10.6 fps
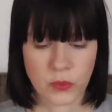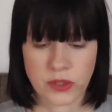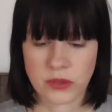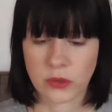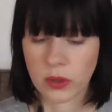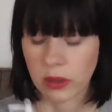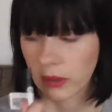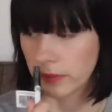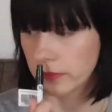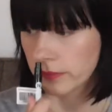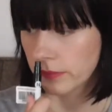
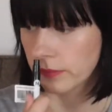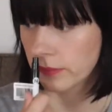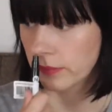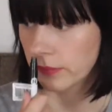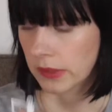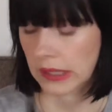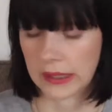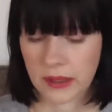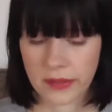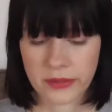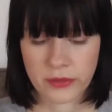store I
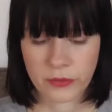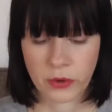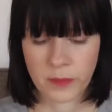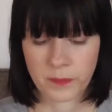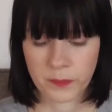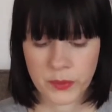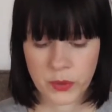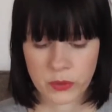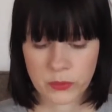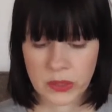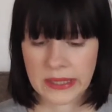got this from. But it
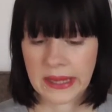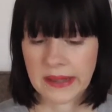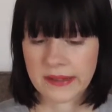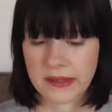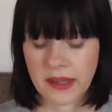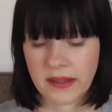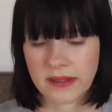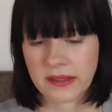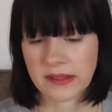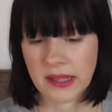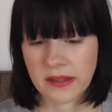was really nice. As
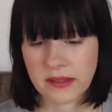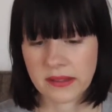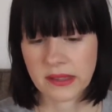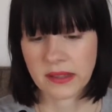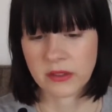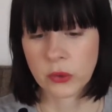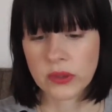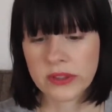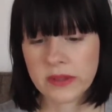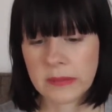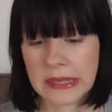I said, it says
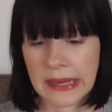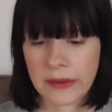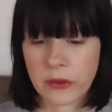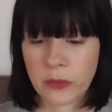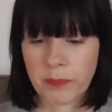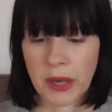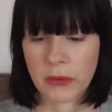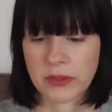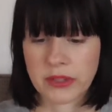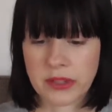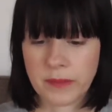Milano
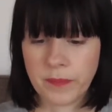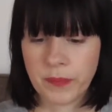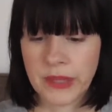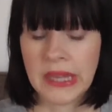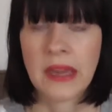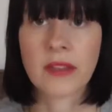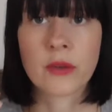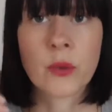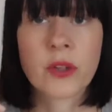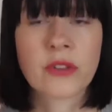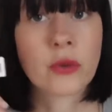Mountain. And this
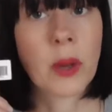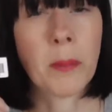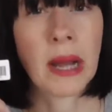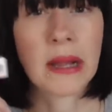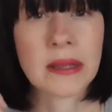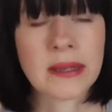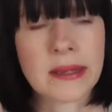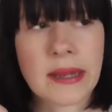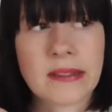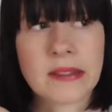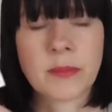was 2 ml and it
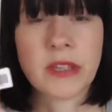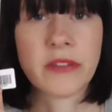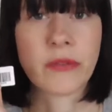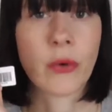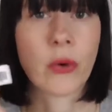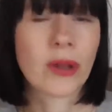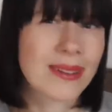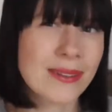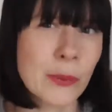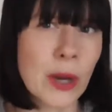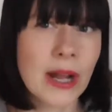lasted me for a
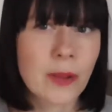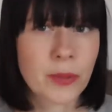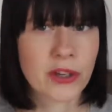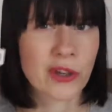little while, but